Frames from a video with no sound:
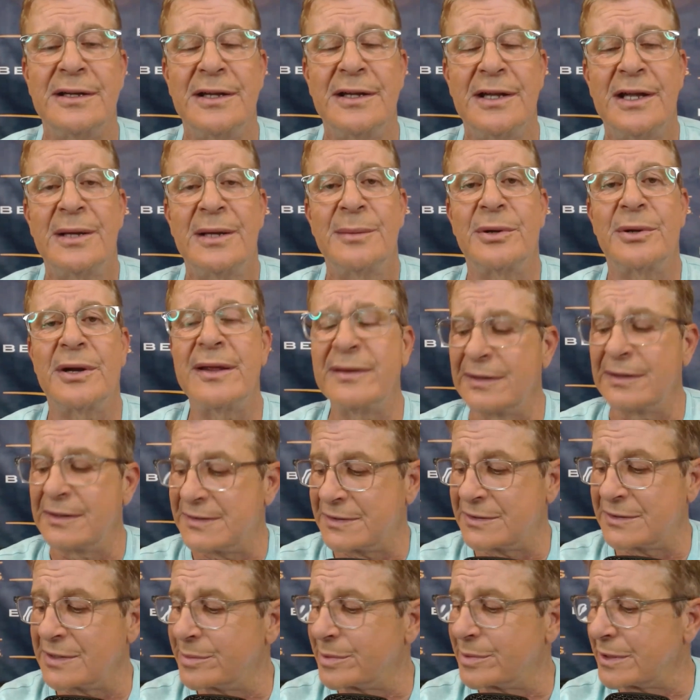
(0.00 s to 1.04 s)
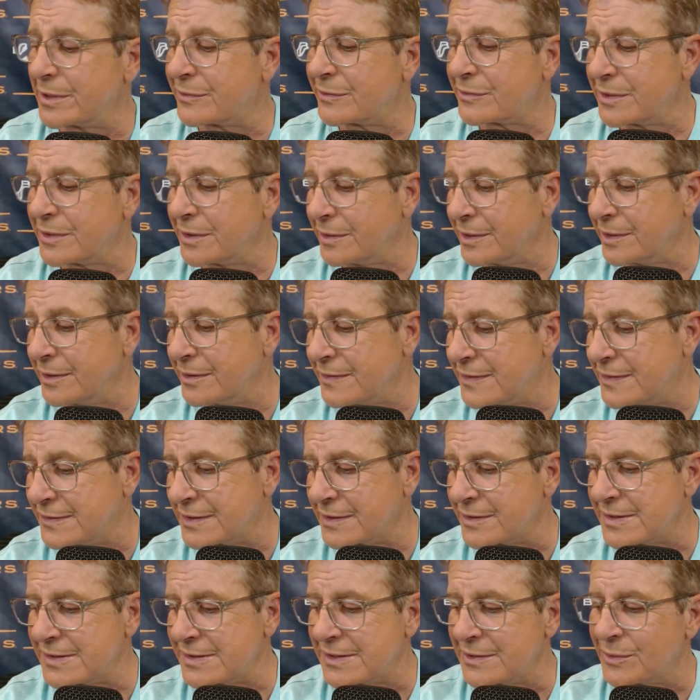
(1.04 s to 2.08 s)
But I think this is going to be a really good
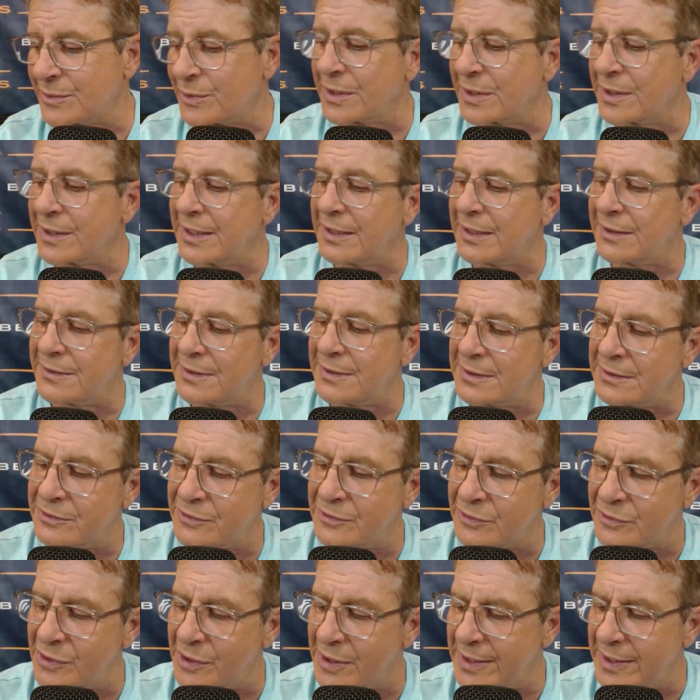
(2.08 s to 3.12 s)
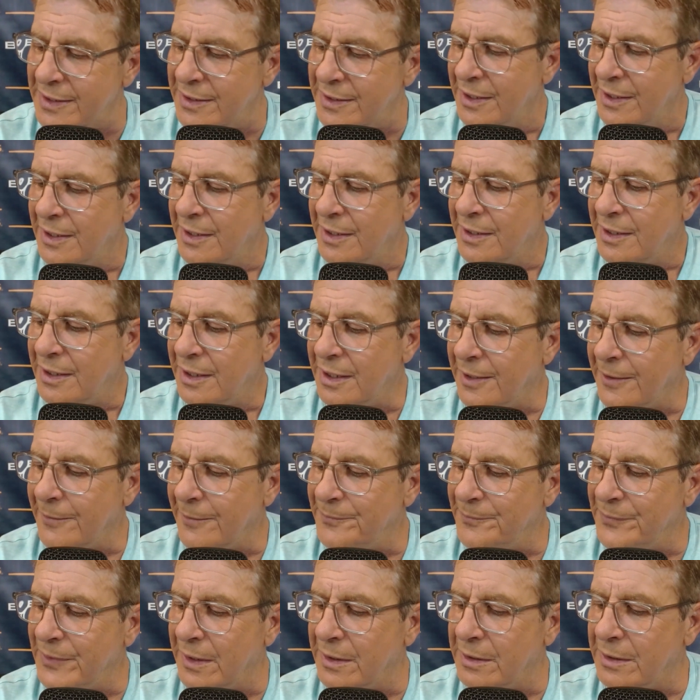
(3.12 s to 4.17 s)
series, and we're going to get to enjoy
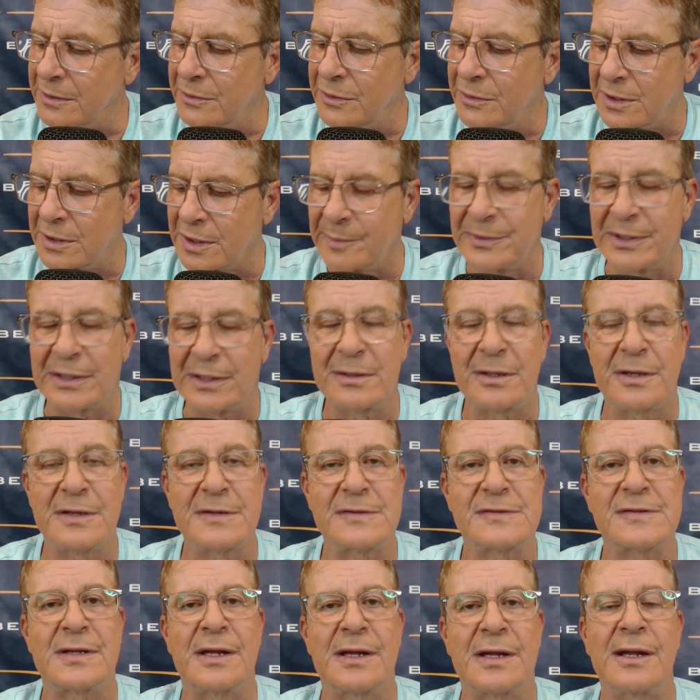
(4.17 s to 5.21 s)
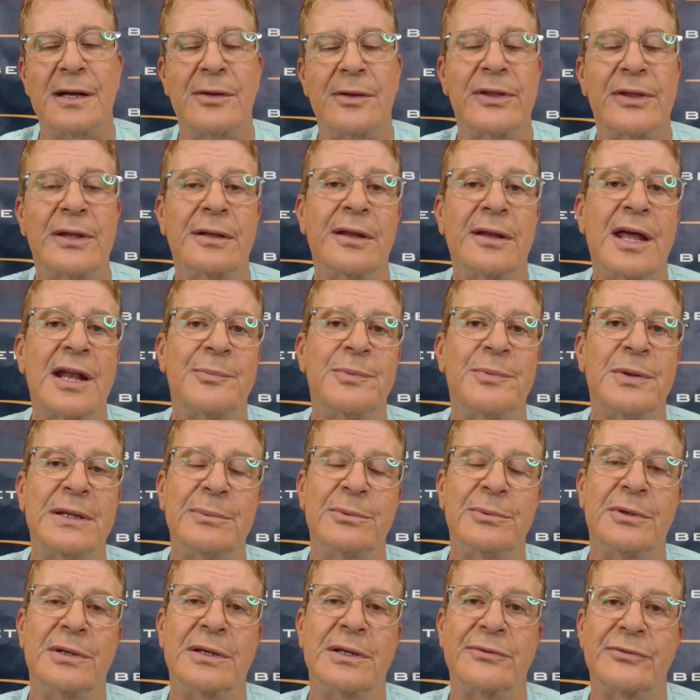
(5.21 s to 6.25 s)
Luka because I don't think a lot of
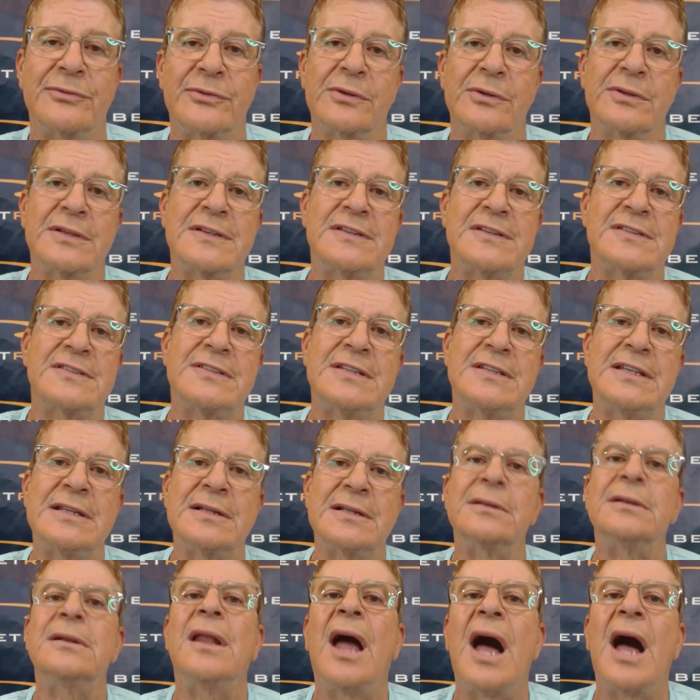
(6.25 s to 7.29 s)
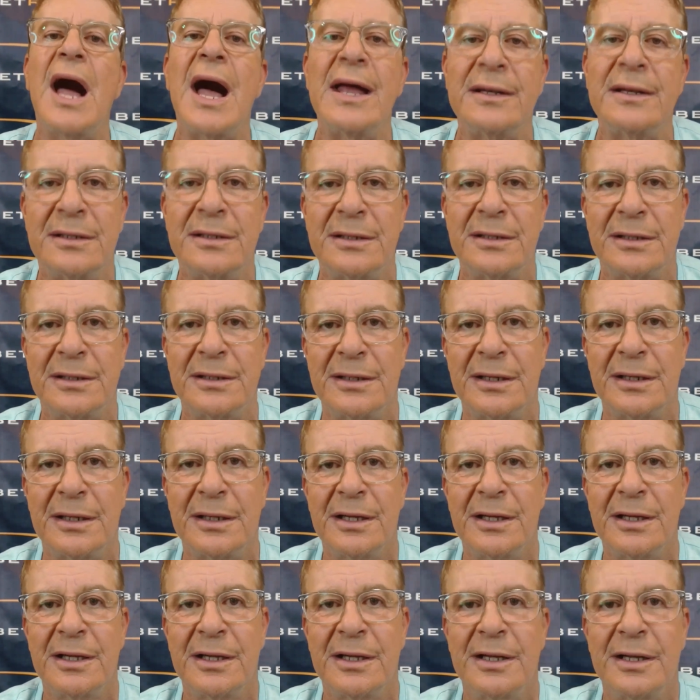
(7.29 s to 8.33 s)
people have really seen a lot
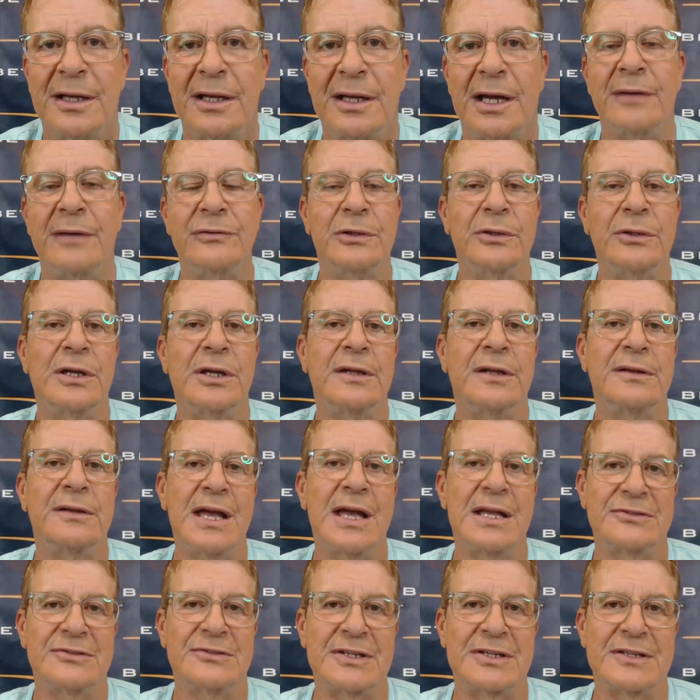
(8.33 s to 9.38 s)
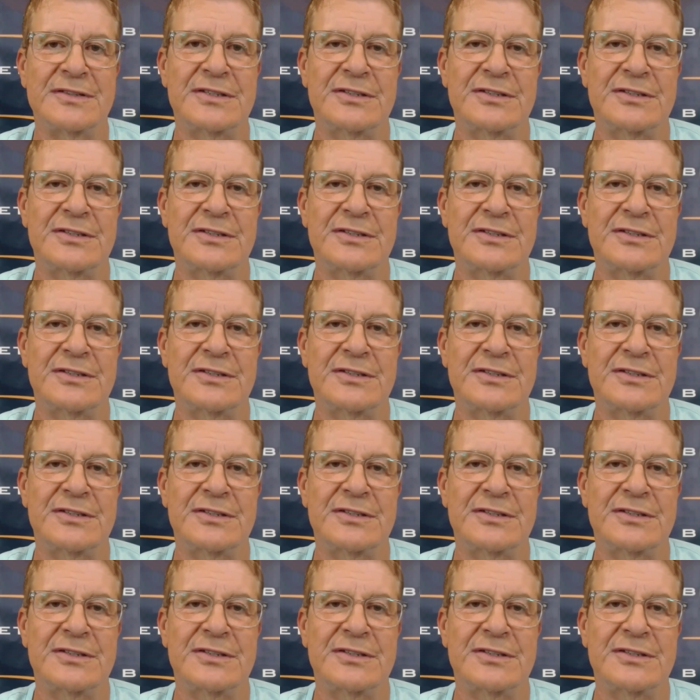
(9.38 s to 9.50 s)
of Luka Doncic.